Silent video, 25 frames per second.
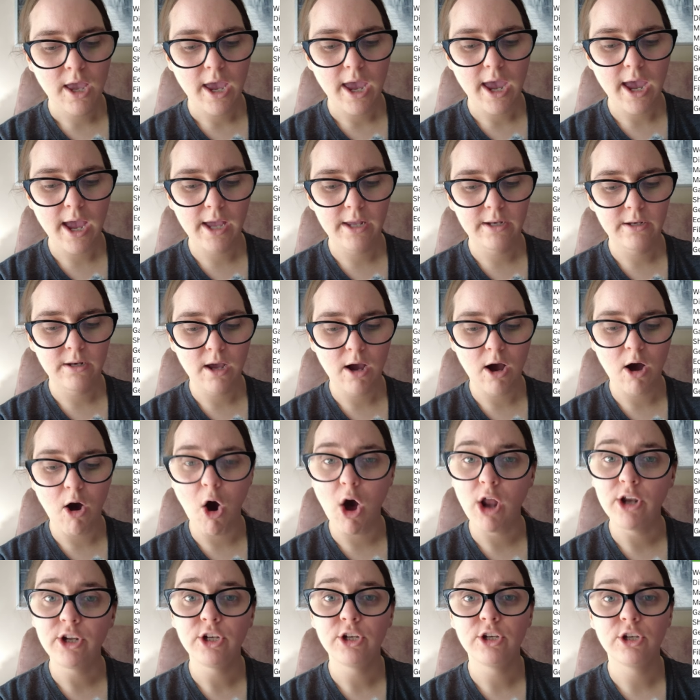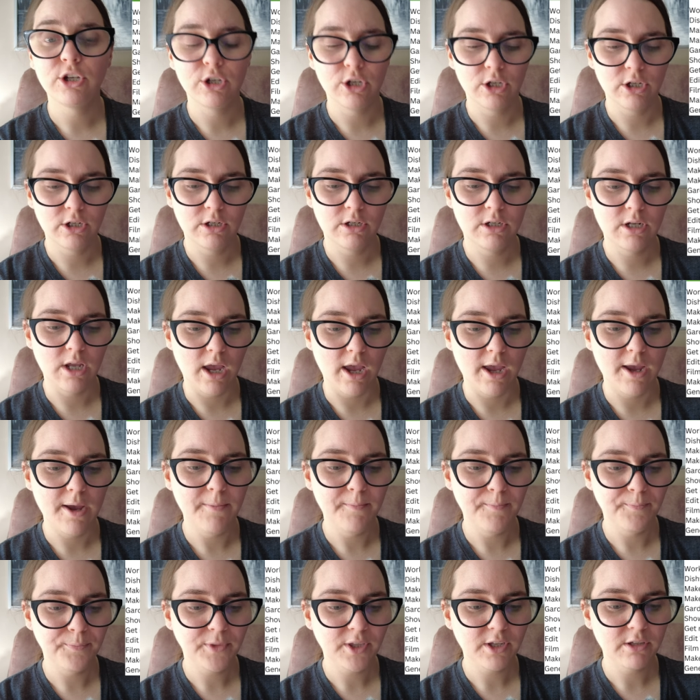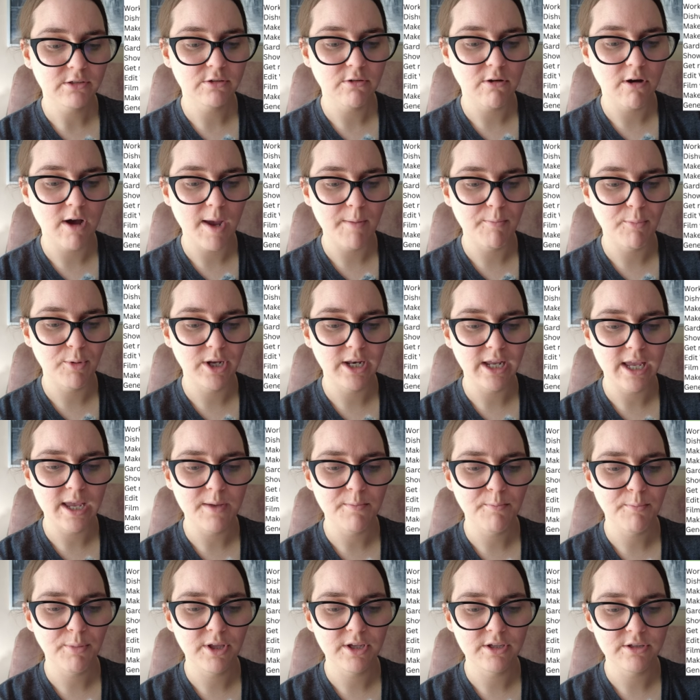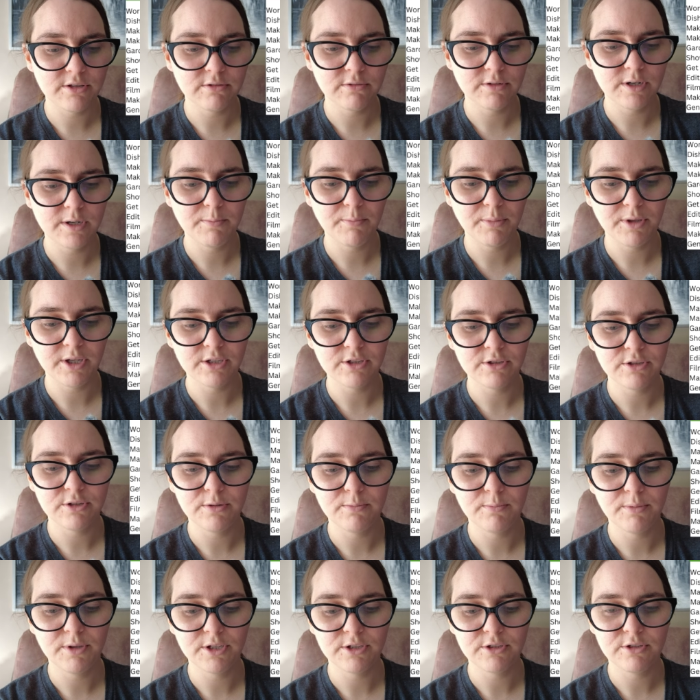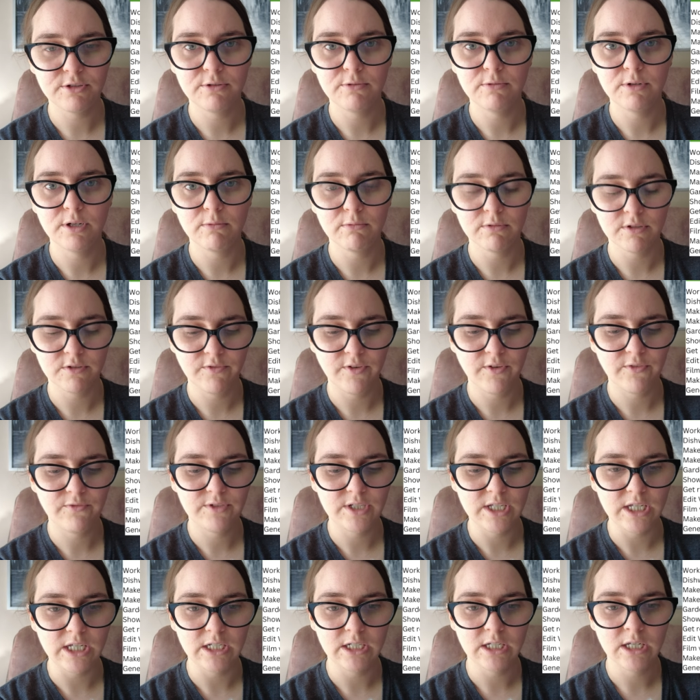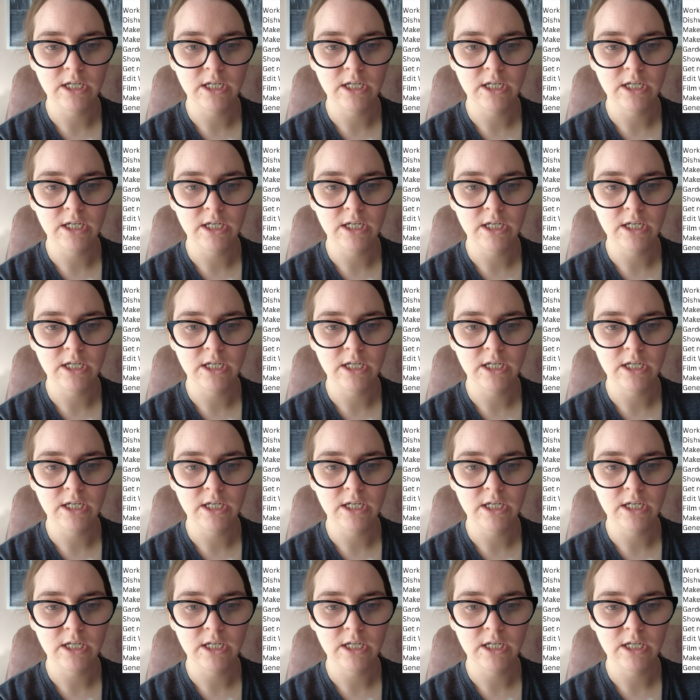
And on a good day, so I put eight plus three plus two plus two equals fifteen.